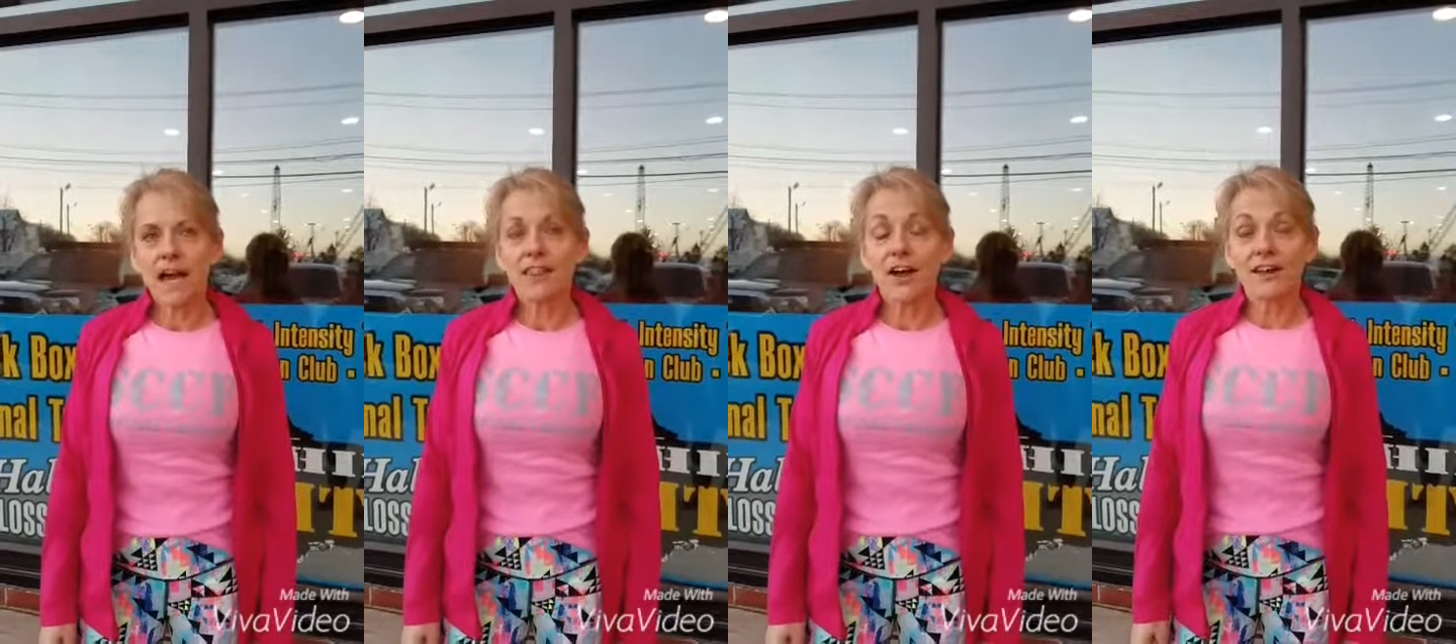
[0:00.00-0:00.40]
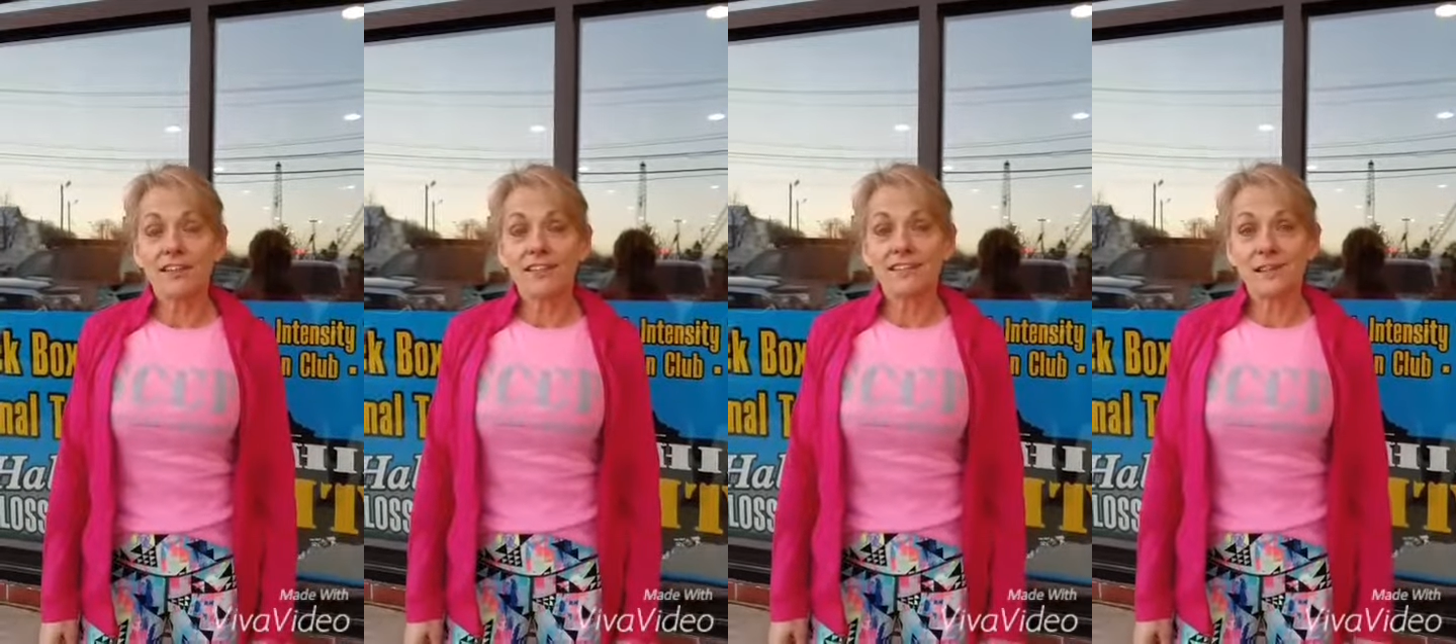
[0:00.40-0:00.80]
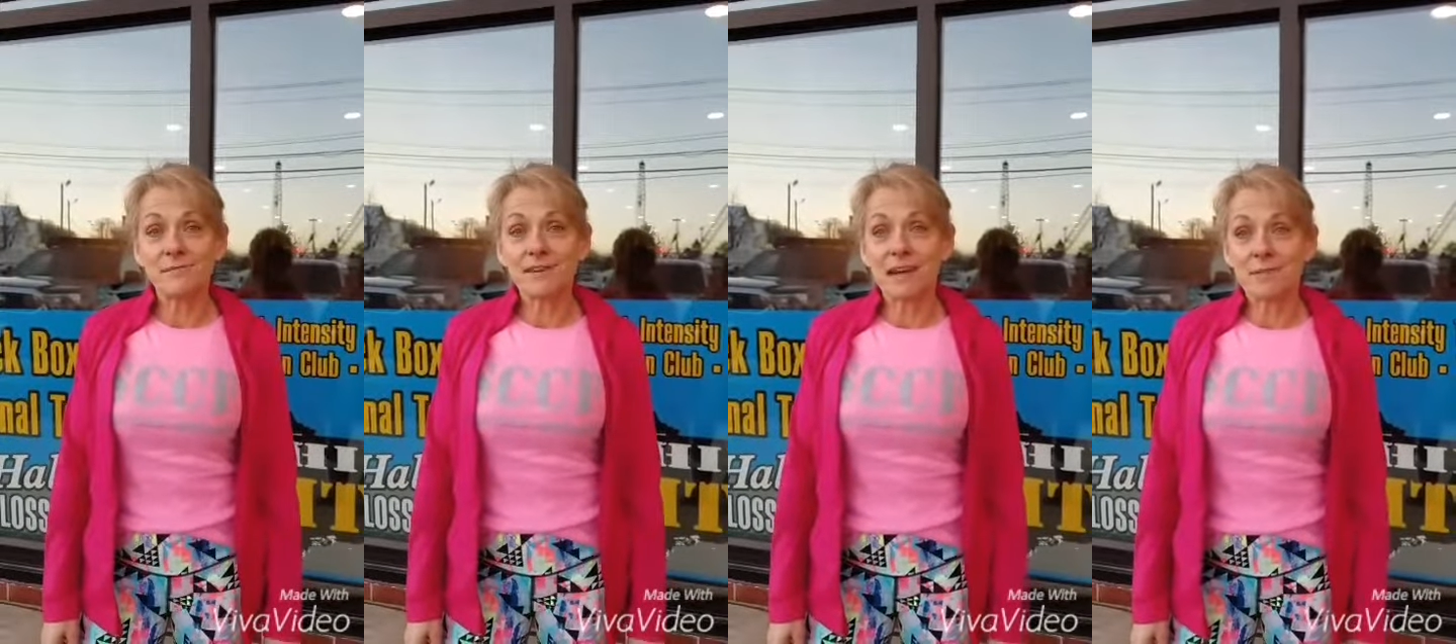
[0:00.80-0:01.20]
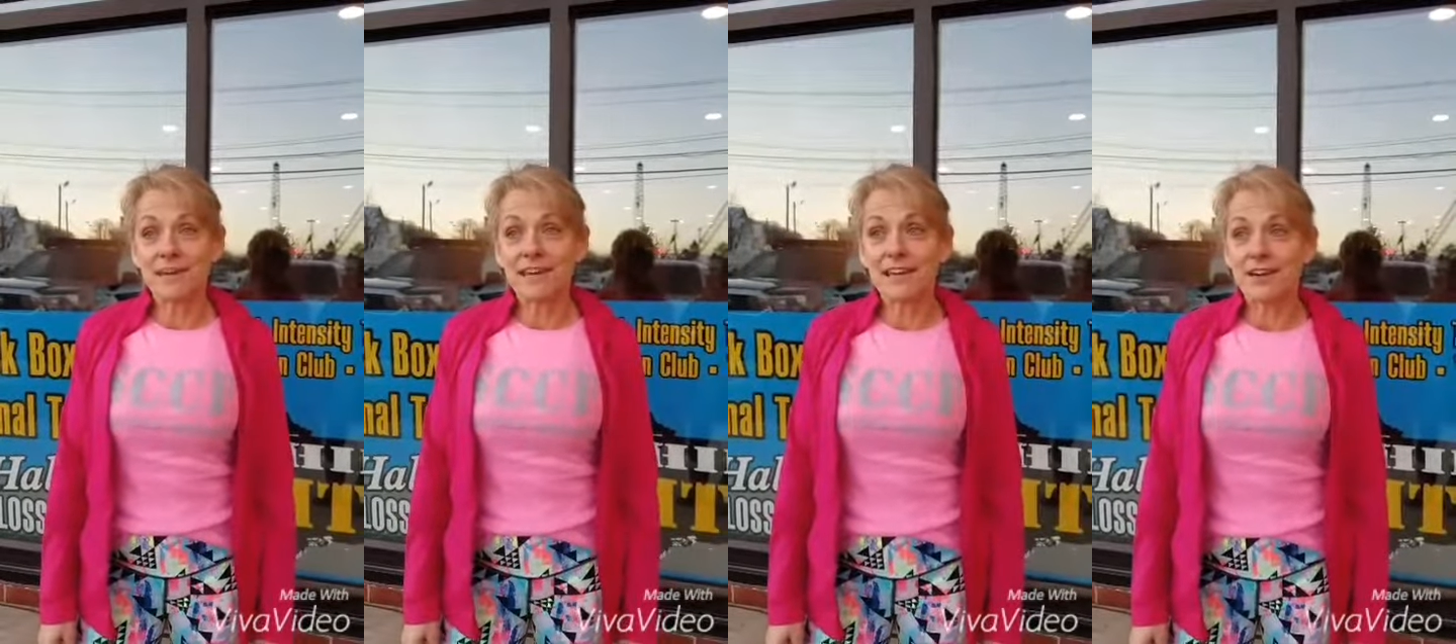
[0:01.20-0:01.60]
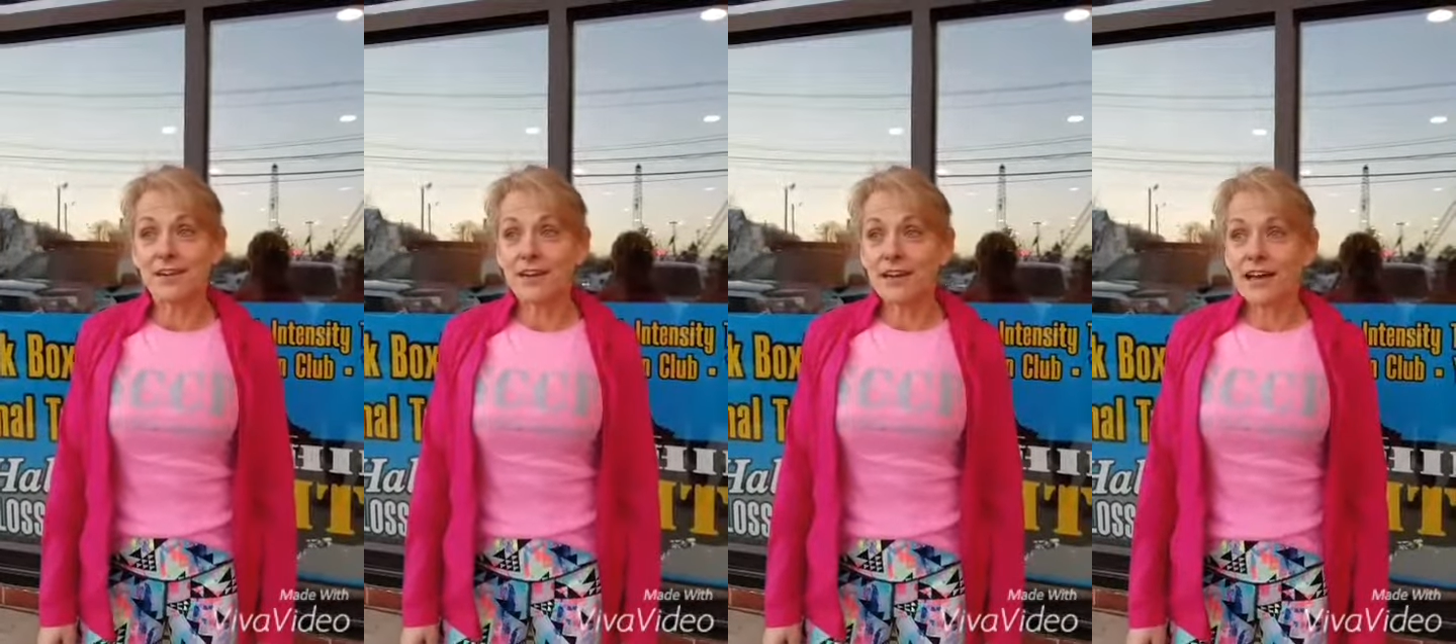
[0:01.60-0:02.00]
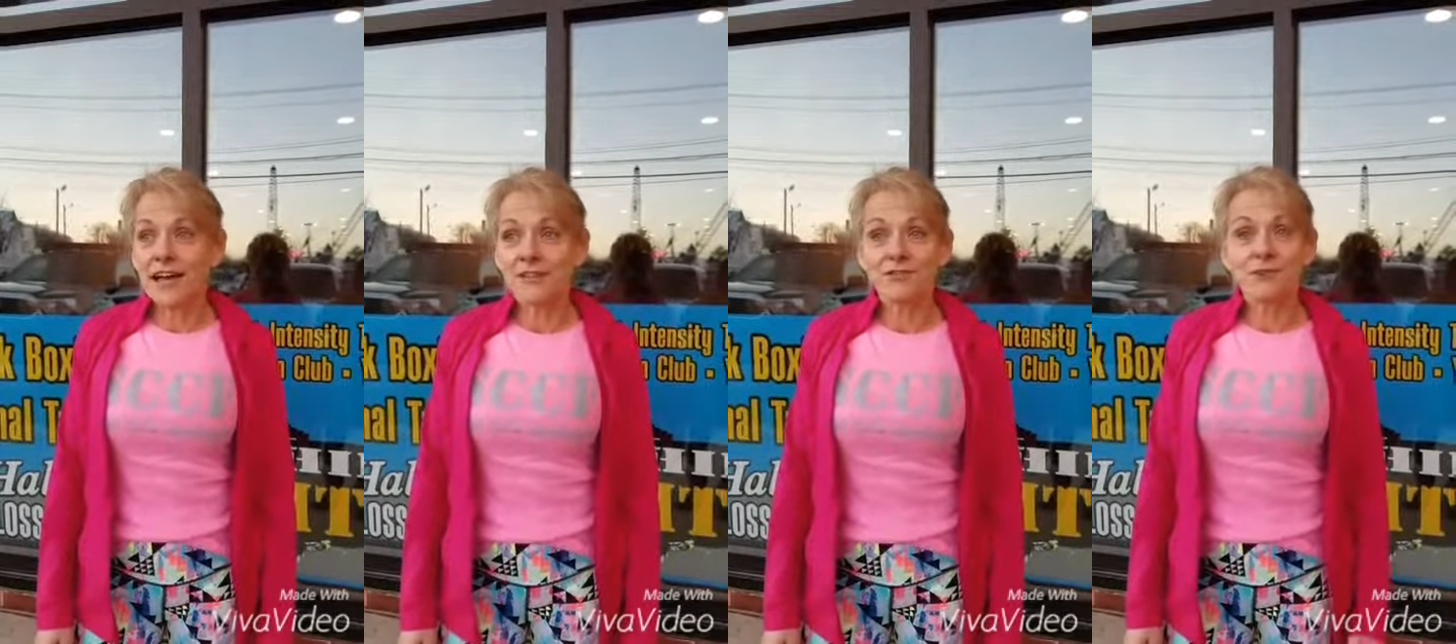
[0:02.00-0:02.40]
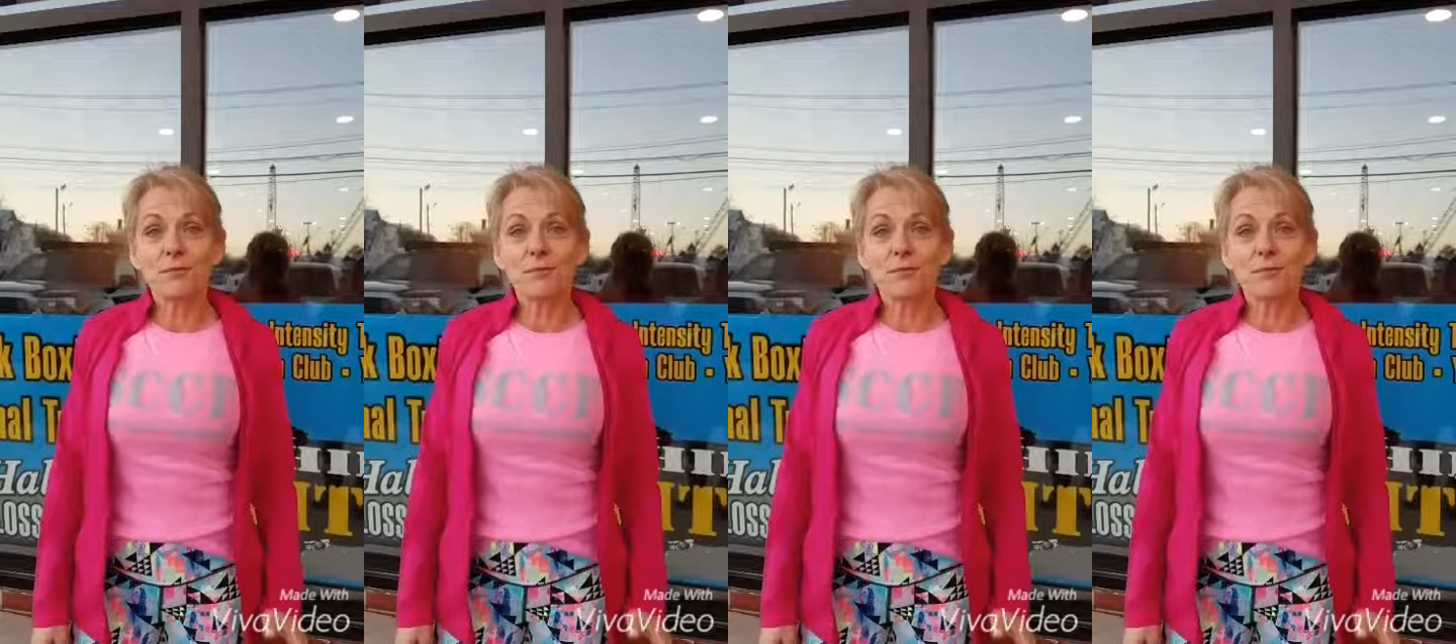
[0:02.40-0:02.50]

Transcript: A lot of things keep me coming here after